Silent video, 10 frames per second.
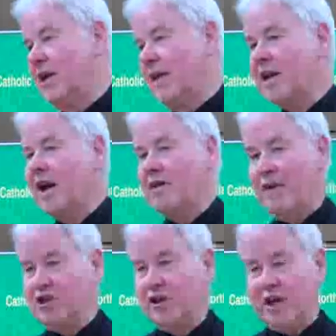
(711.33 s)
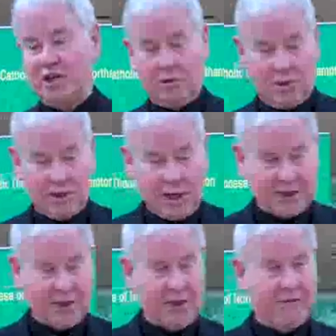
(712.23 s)
That kind of education has
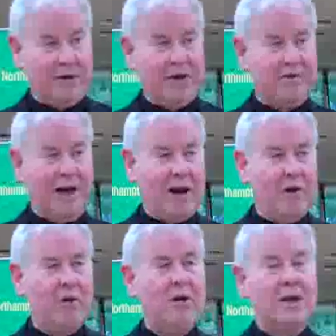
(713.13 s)
definitely its value.